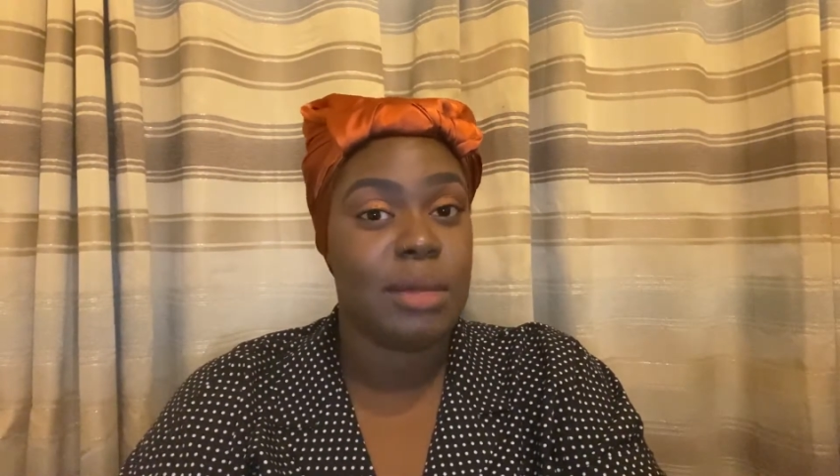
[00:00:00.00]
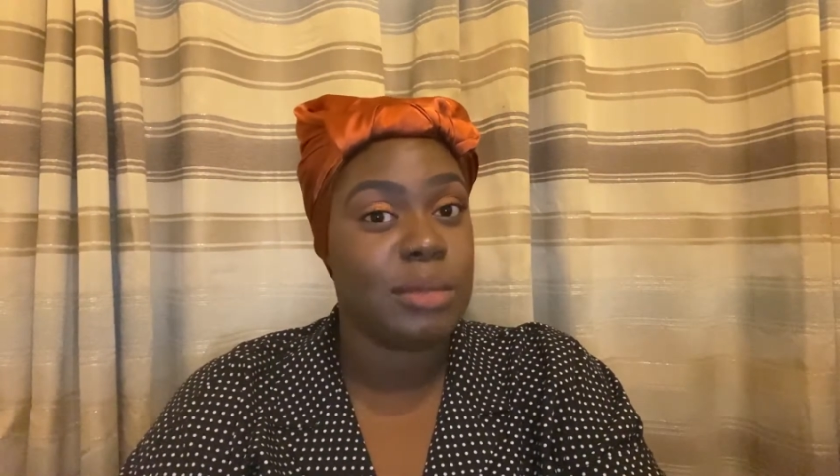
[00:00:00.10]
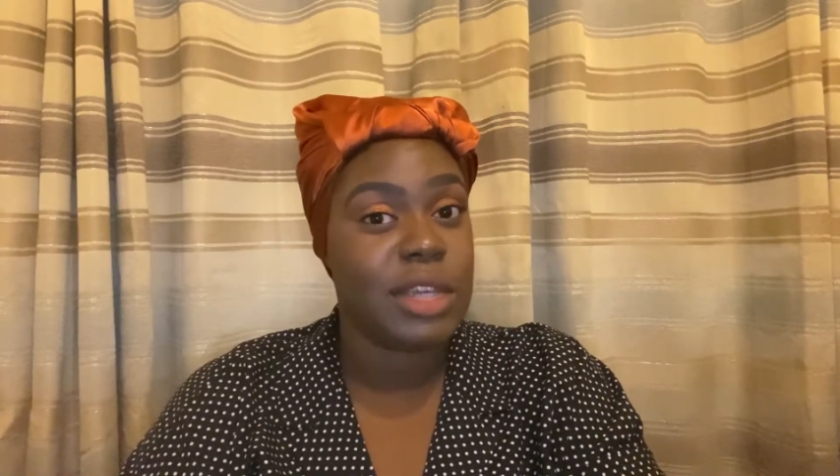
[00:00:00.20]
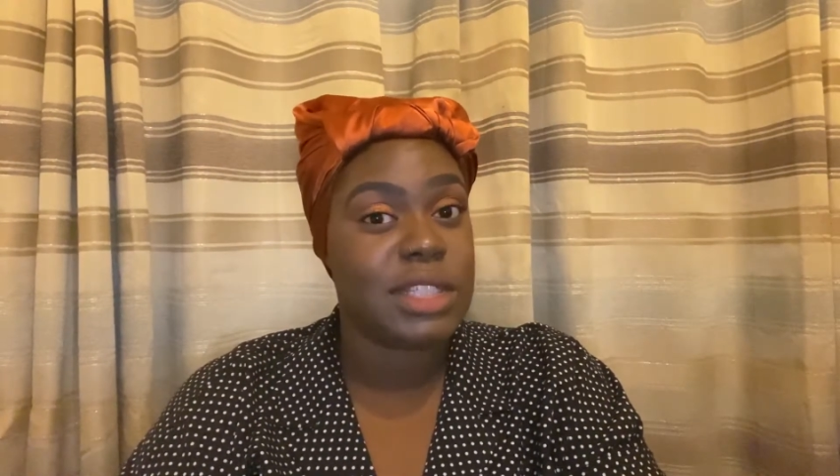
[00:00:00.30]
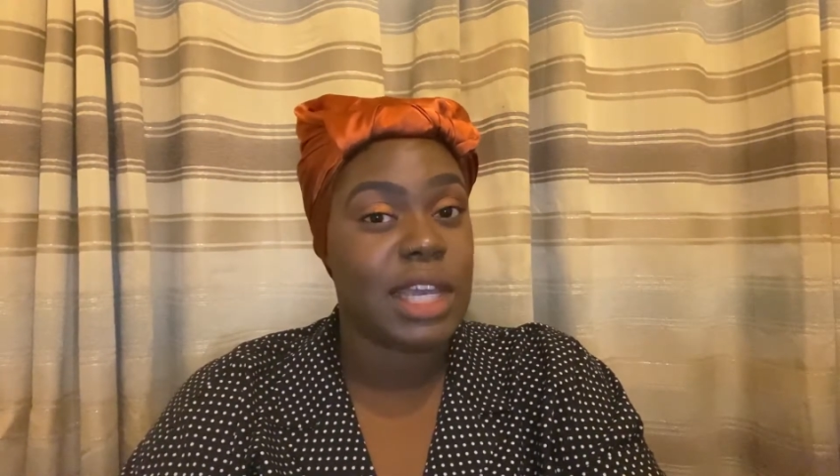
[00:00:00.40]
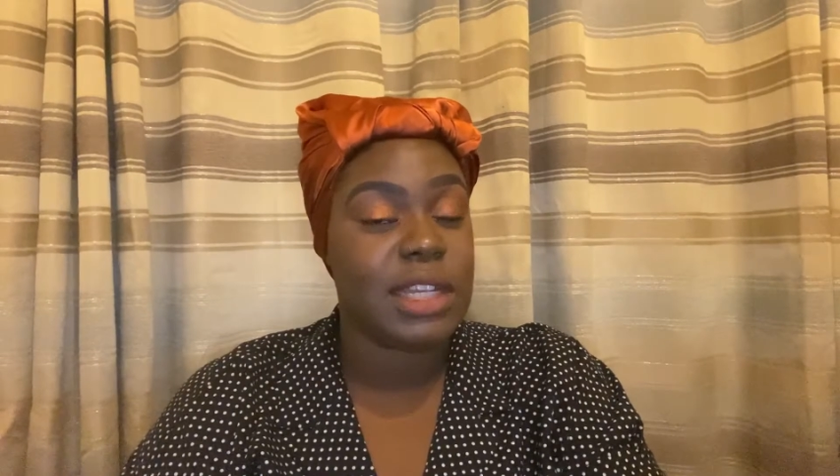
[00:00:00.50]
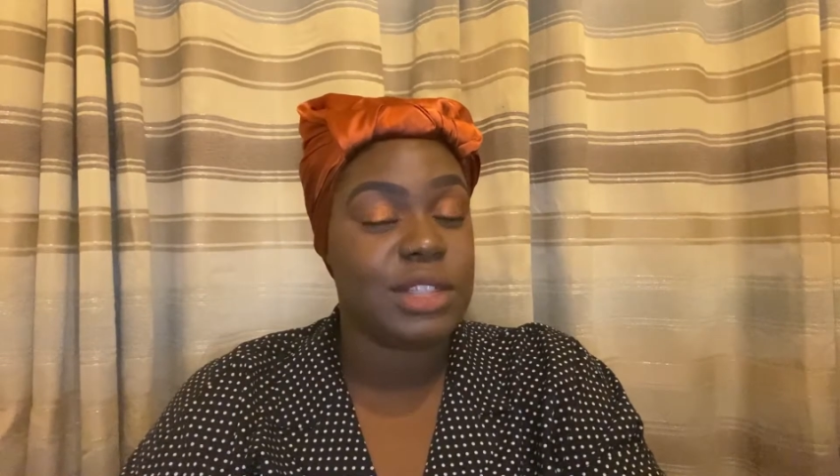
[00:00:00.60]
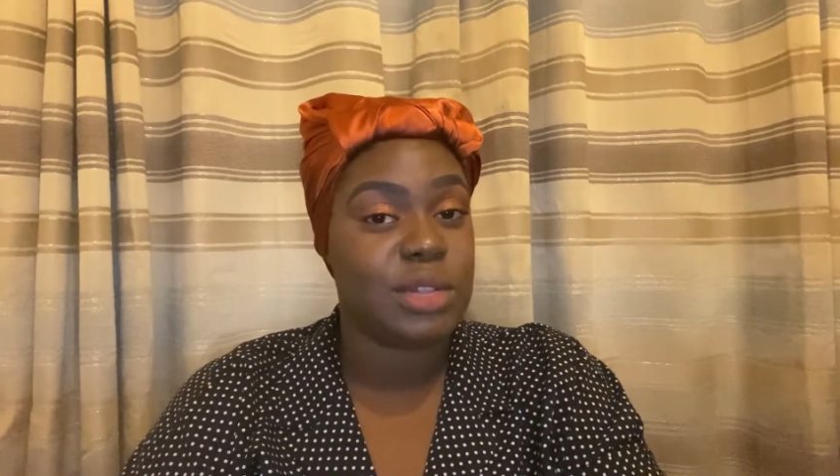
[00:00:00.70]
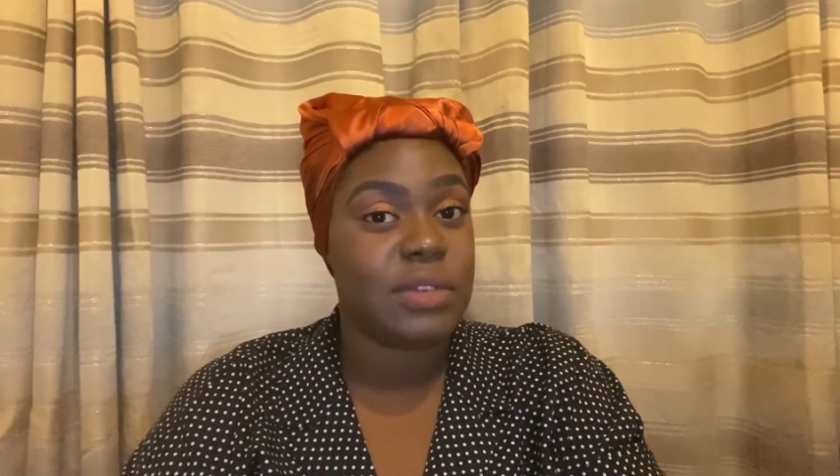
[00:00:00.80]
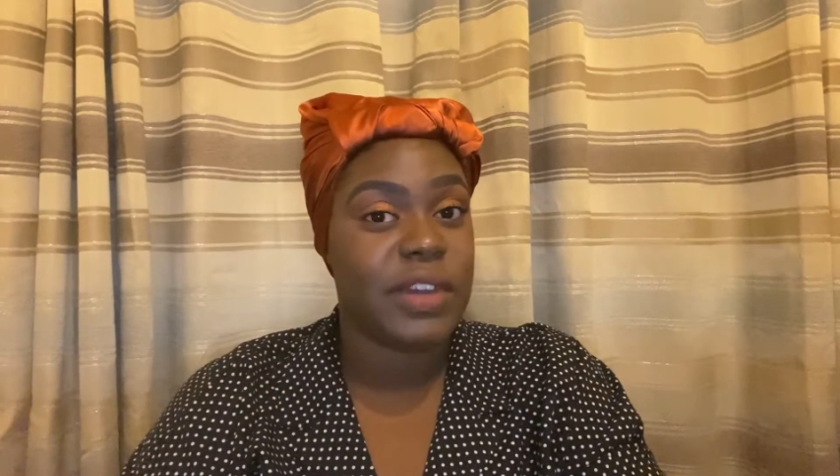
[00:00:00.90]
I'm not
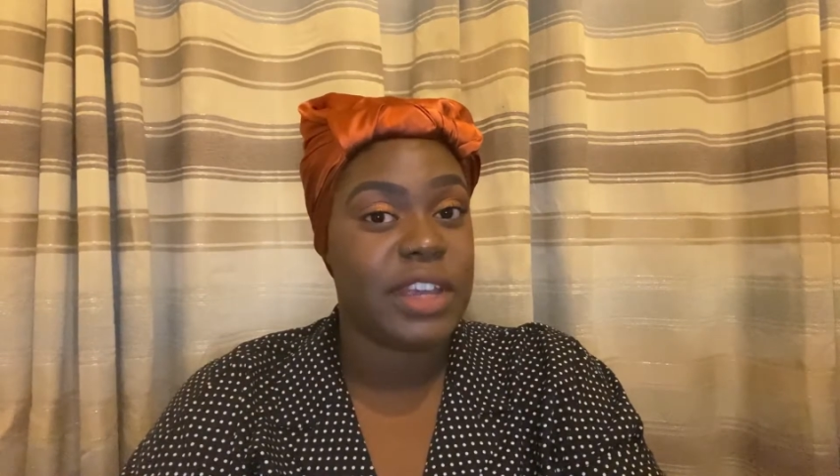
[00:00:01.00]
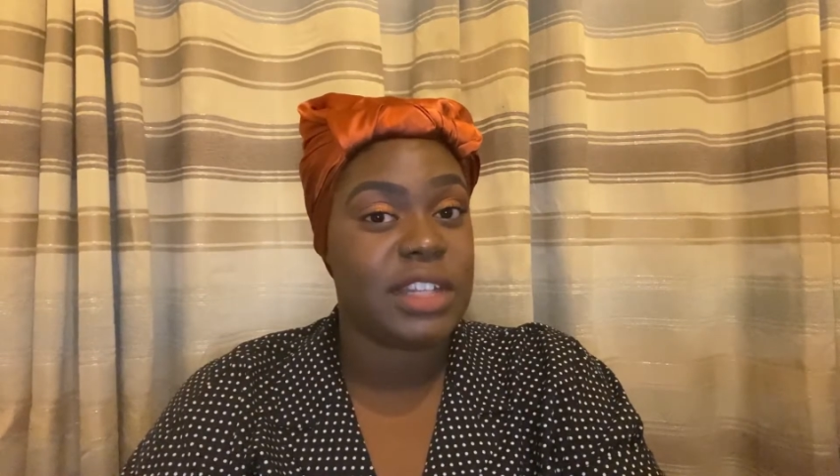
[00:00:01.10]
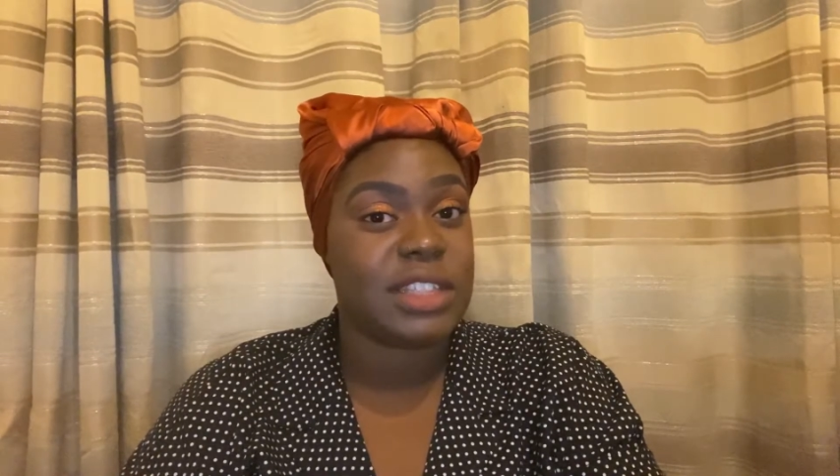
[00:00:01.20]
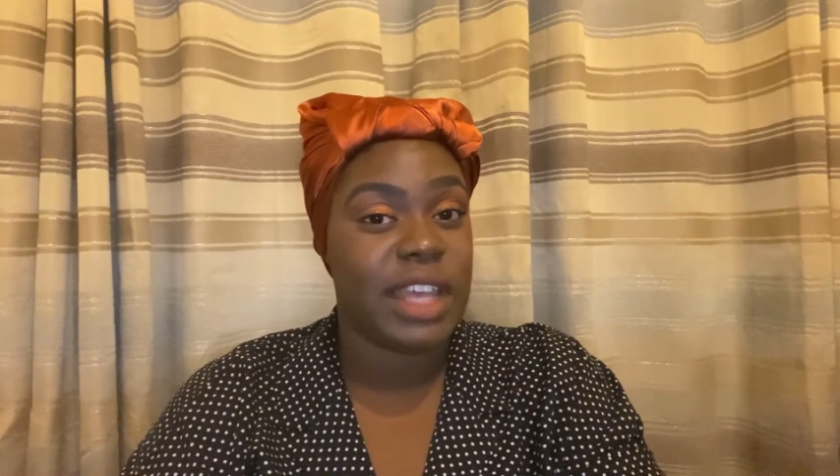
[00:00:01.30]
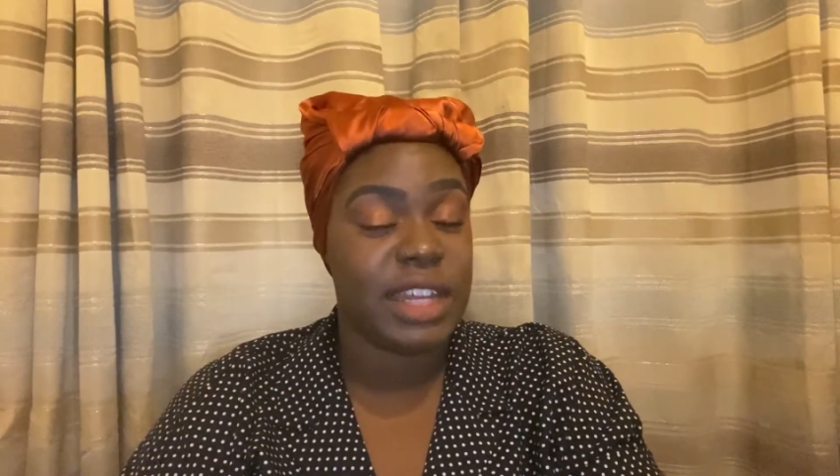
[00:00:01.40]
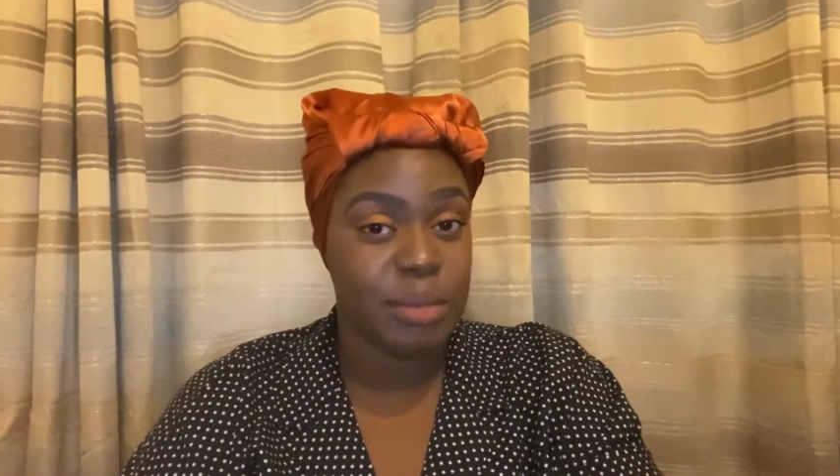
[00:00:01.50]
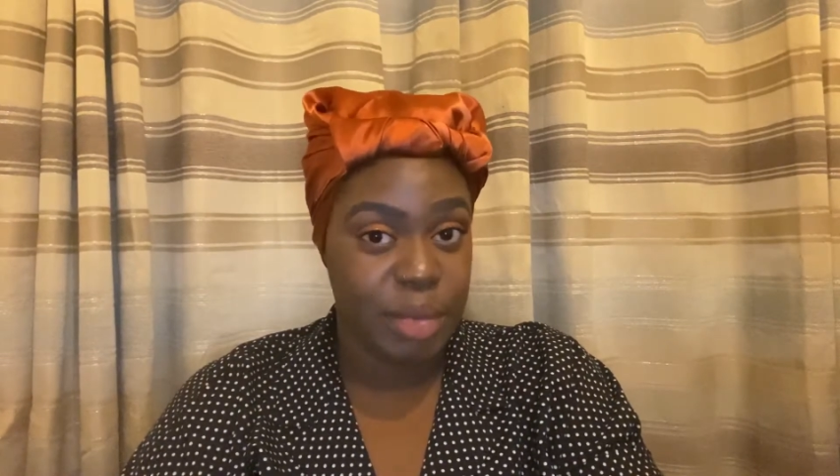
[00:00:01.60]
entirely sure if I understand